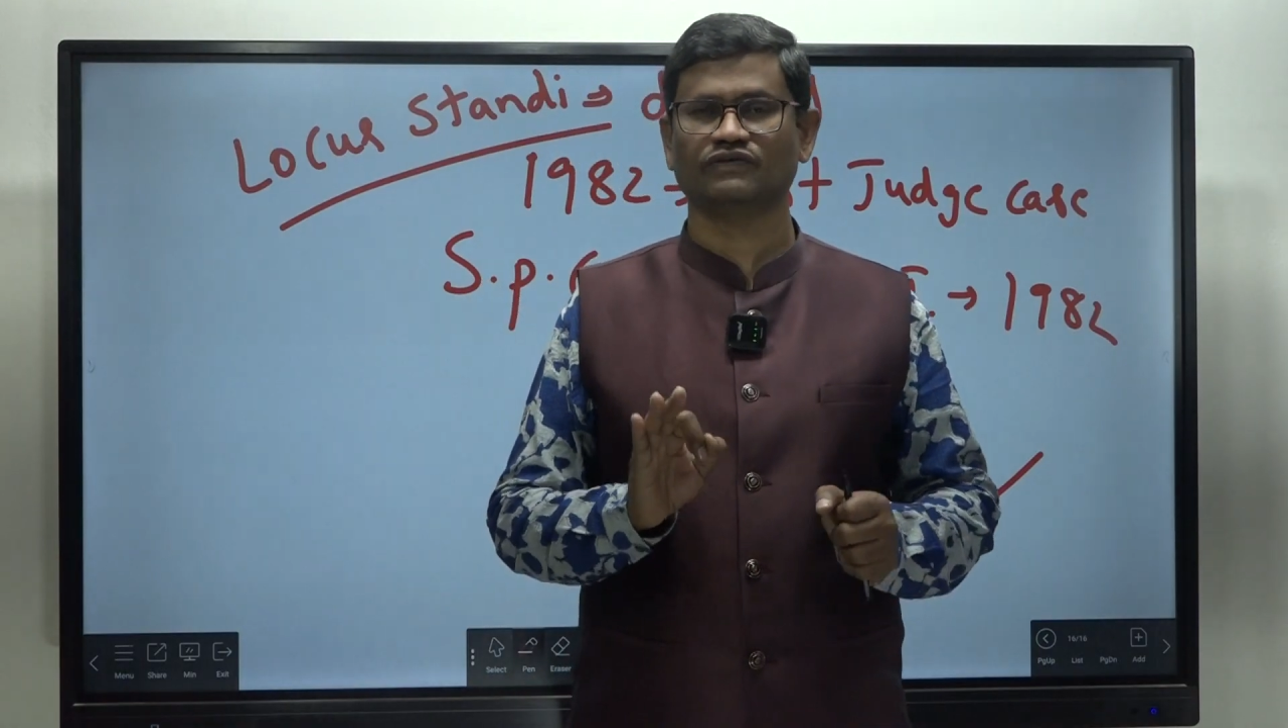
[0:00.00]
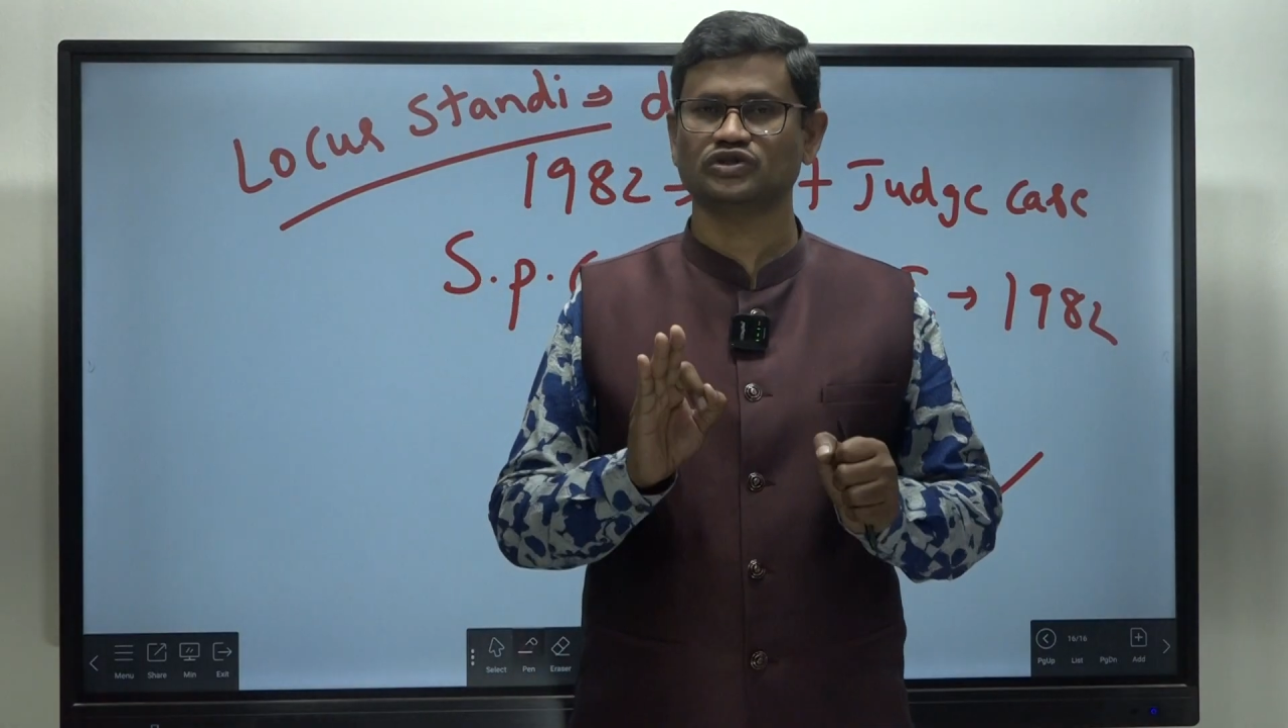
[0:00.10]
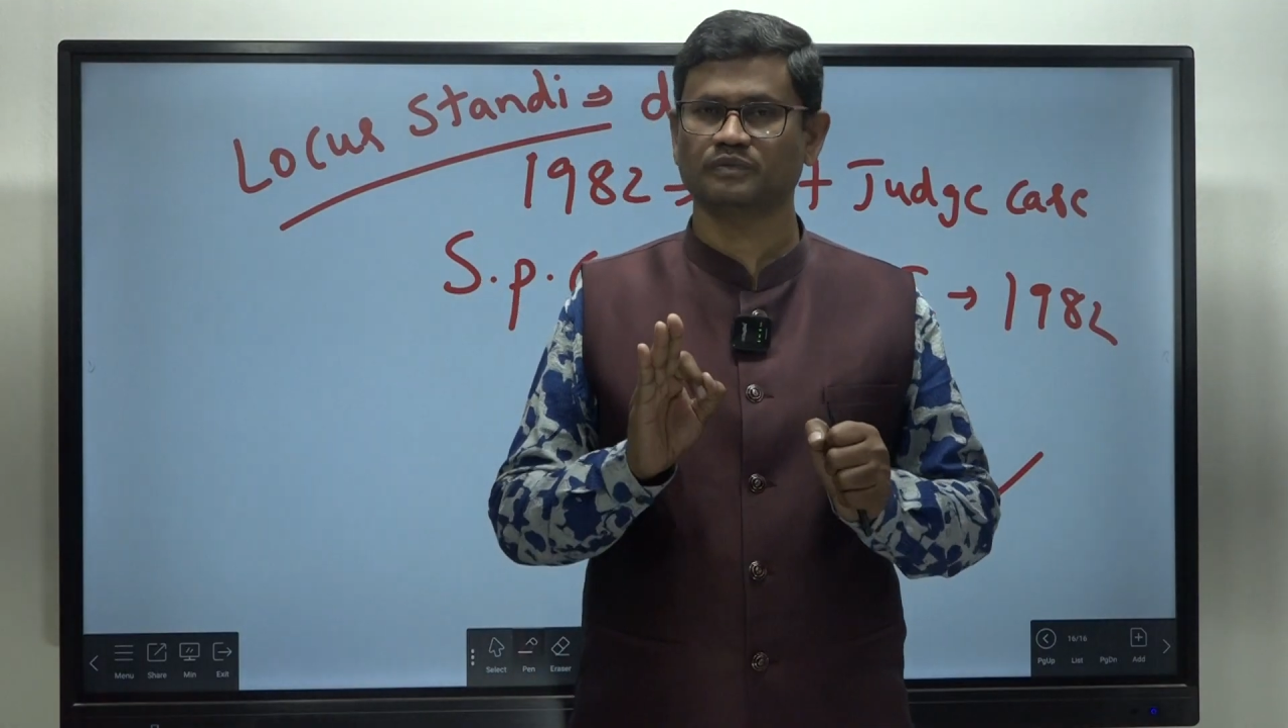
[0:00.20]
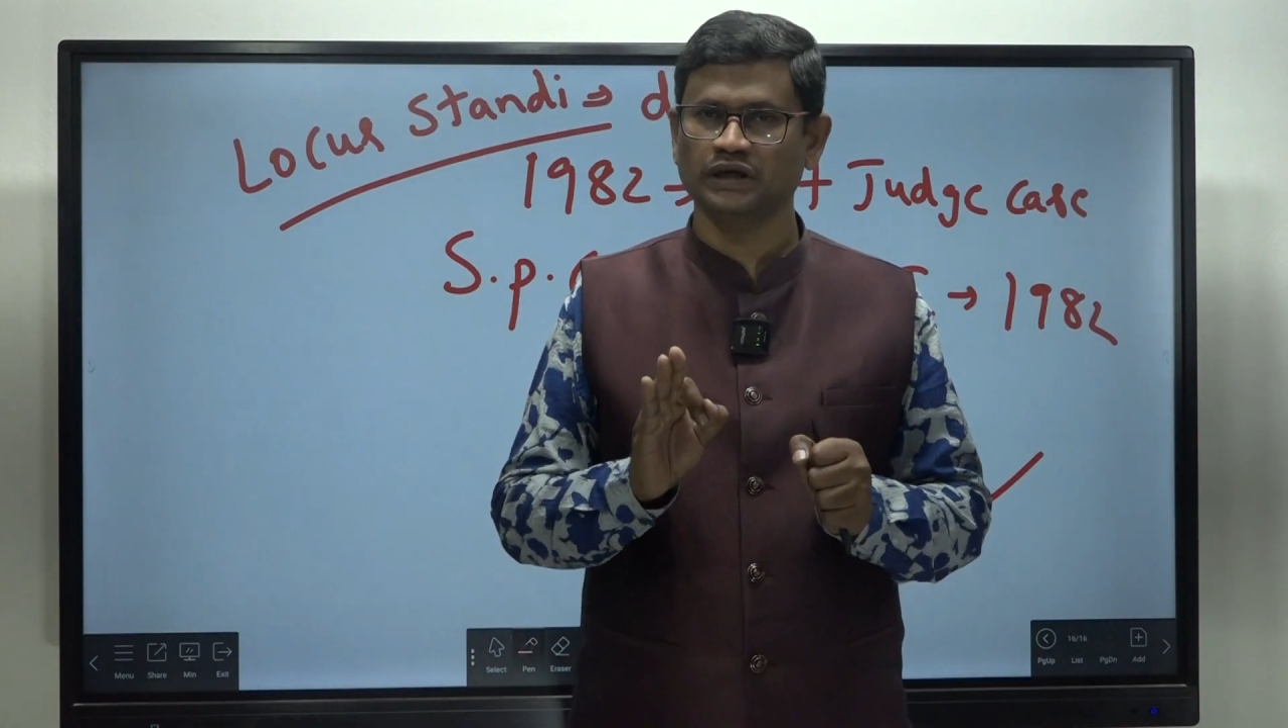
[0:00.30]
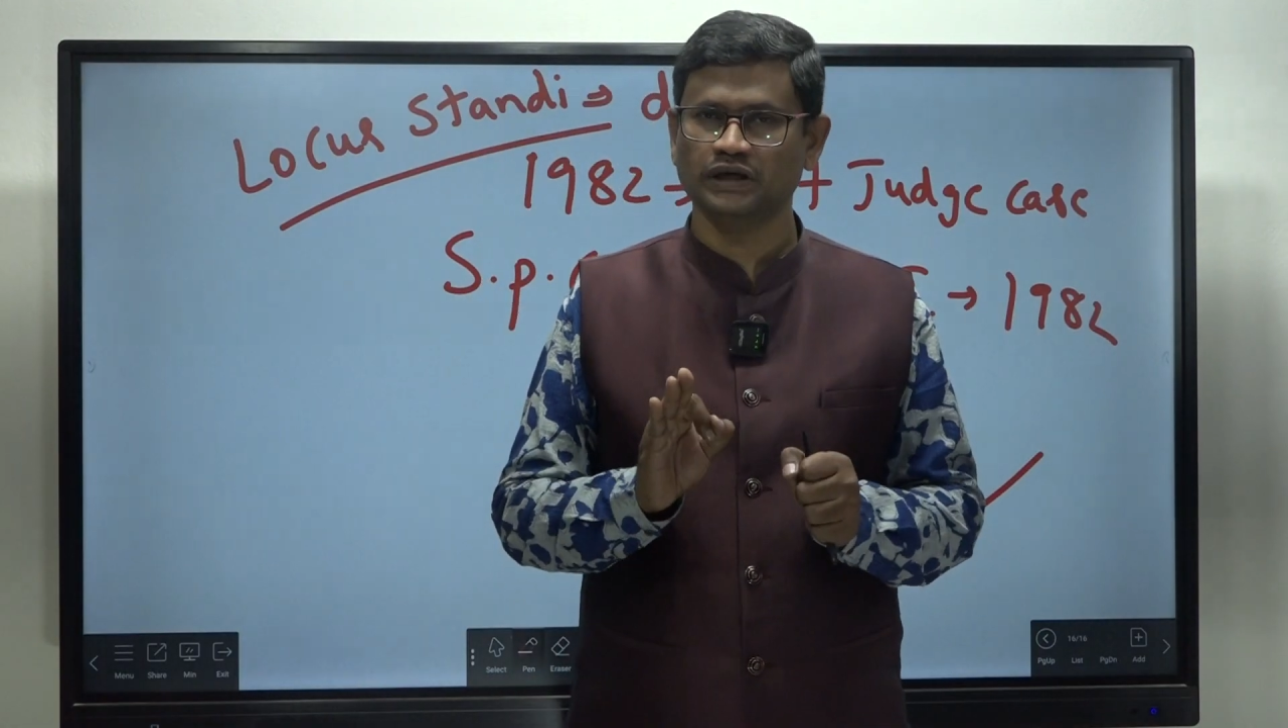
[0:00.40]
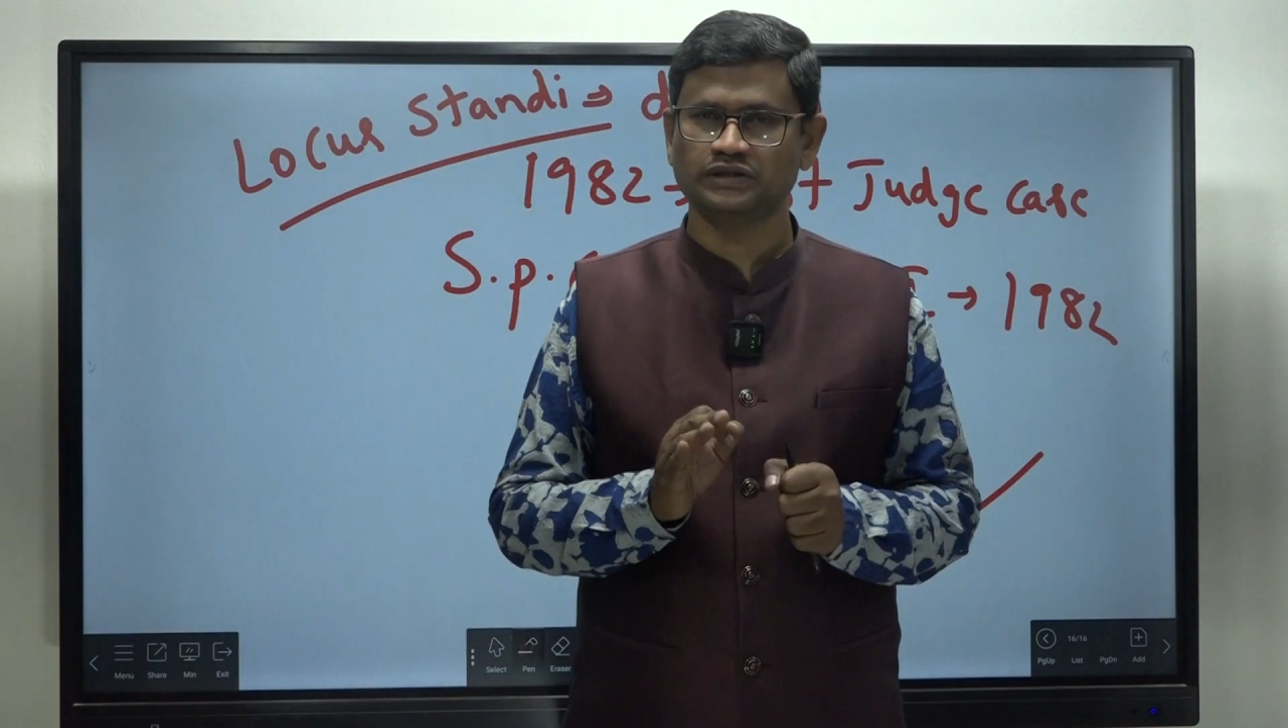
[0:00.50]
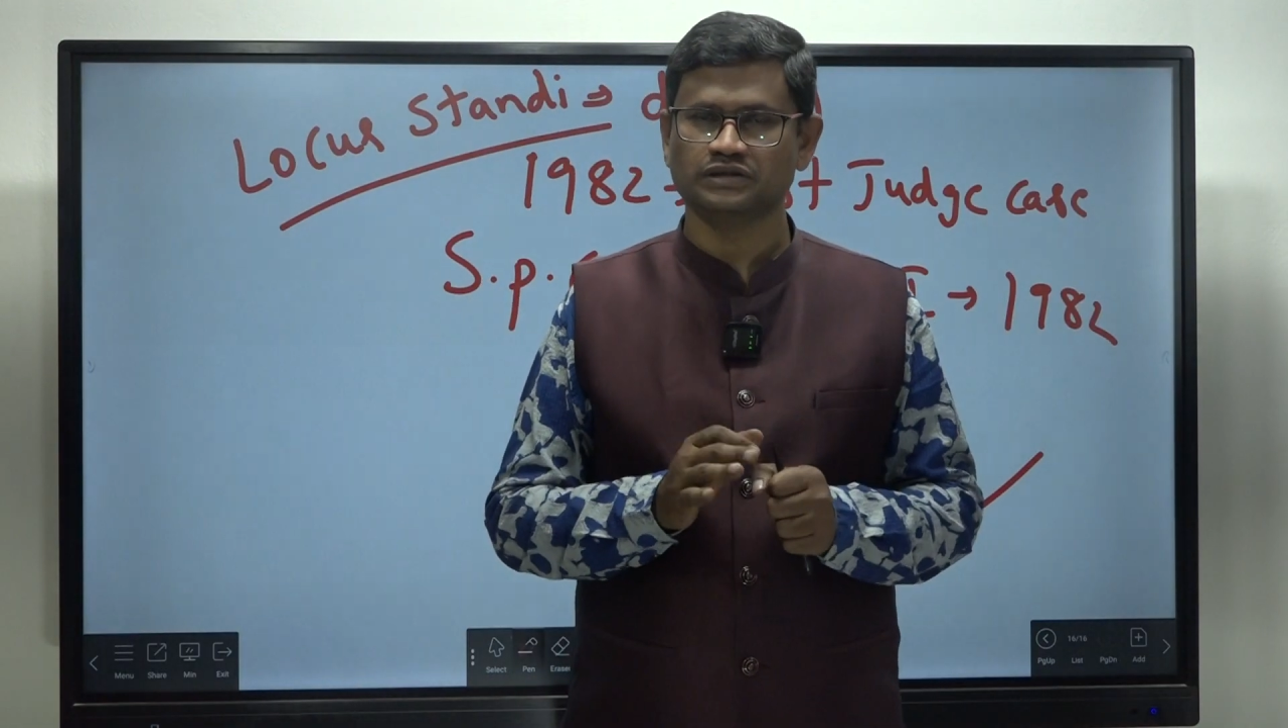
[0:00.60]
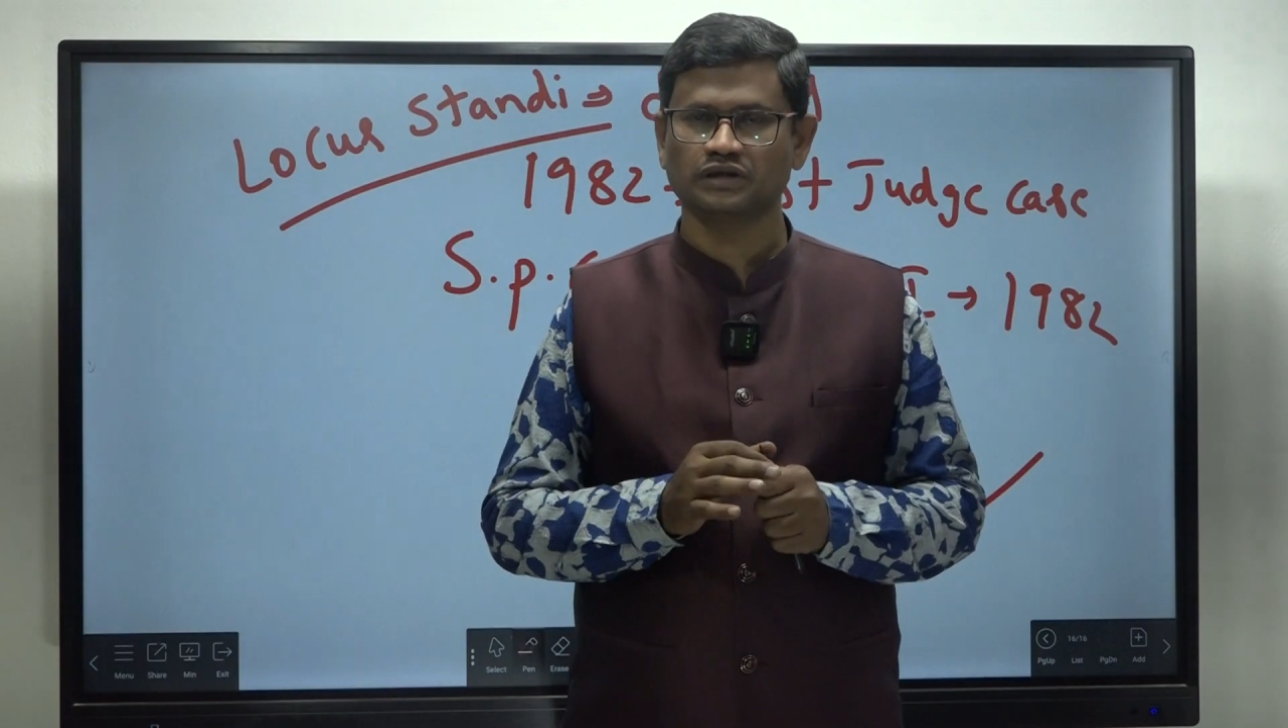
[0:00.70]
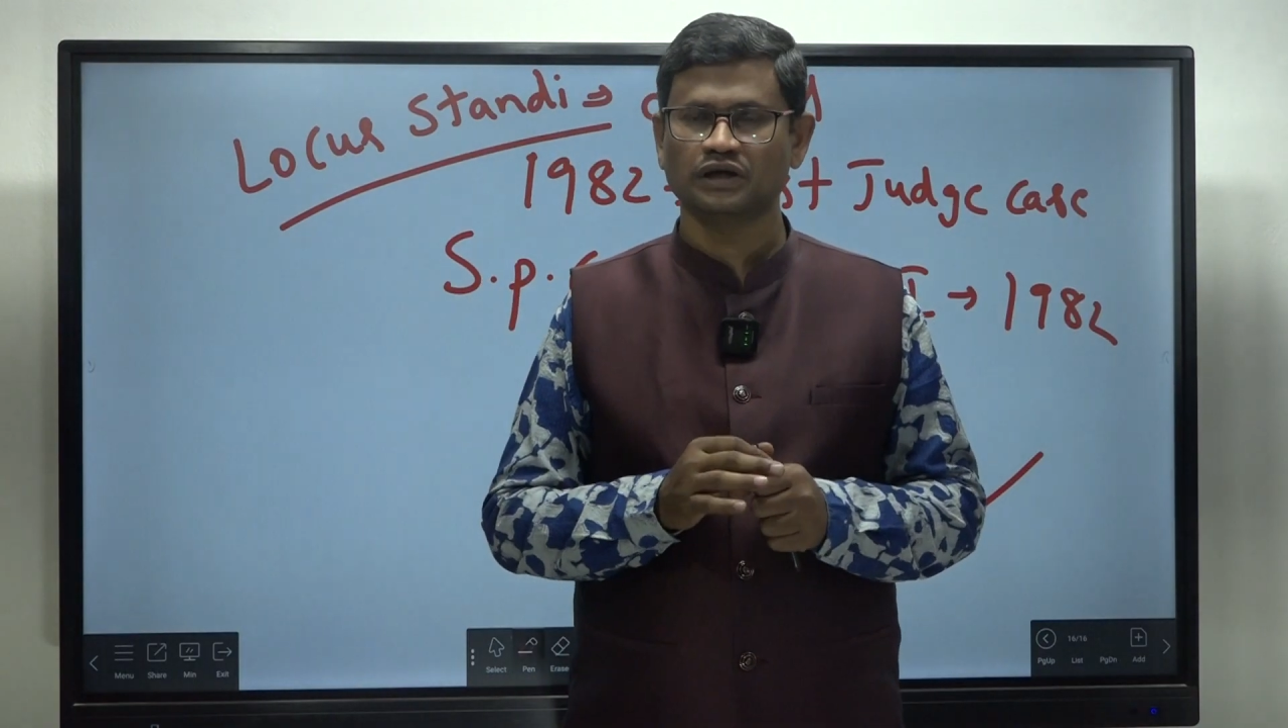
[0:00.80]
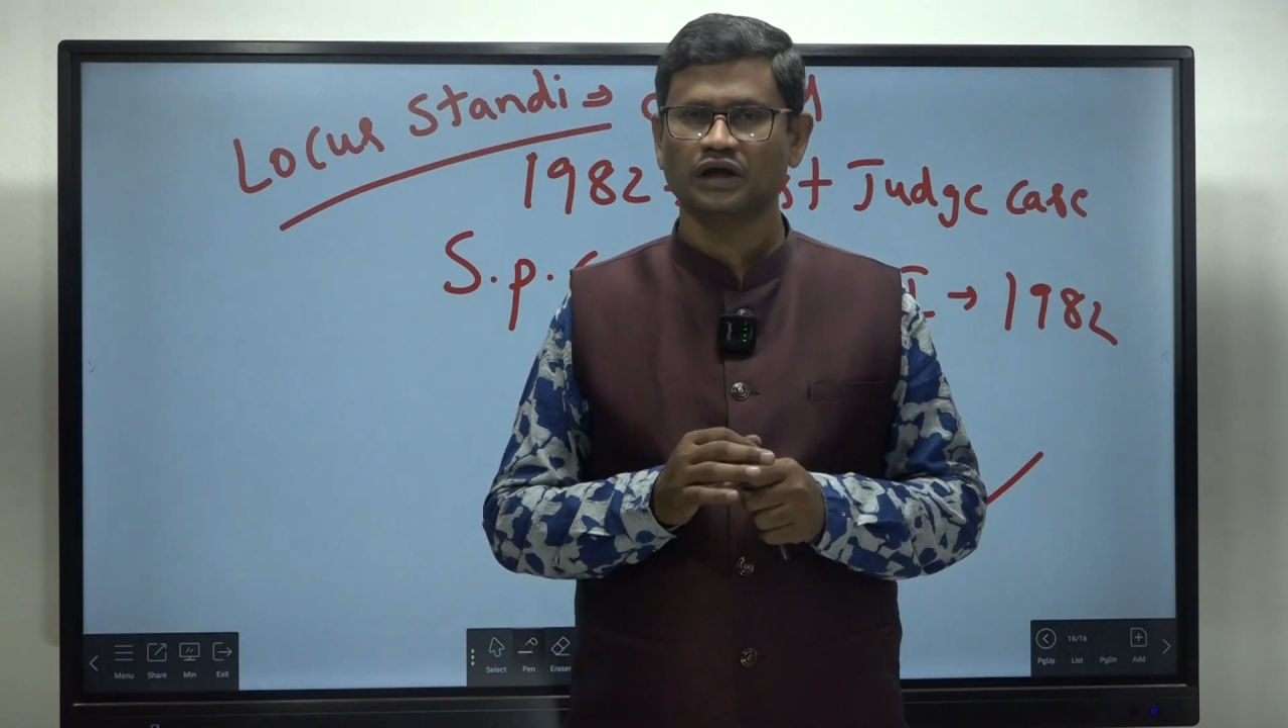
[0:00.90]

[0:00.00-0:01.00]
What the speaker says: which means